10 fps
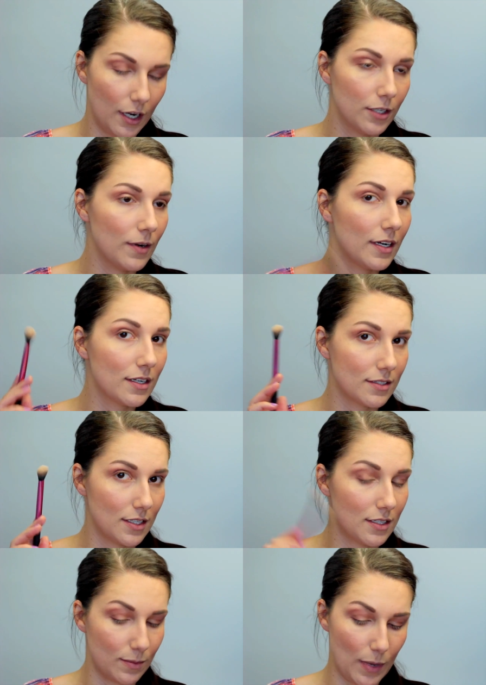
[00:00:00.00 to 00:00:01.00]
Are you ready to
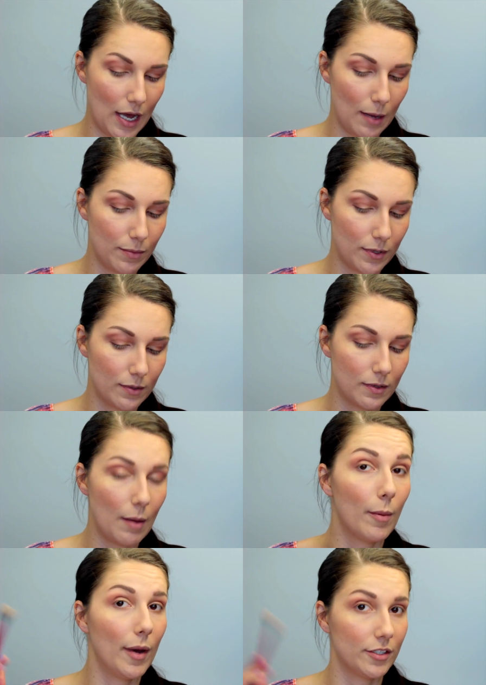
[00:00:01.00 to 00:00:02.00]
see this pop?
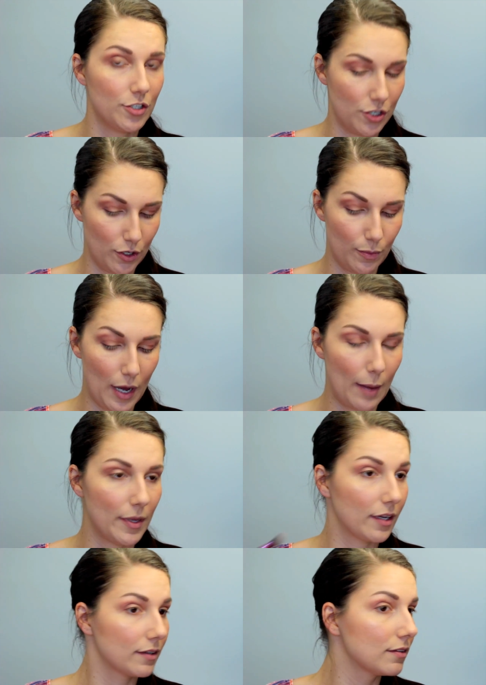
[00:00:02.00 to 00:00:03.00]
I'm about to show you
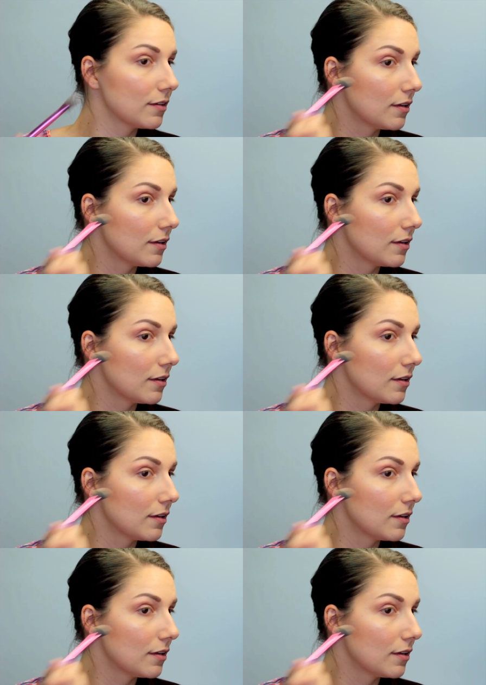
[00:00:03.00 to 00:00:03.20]
popping.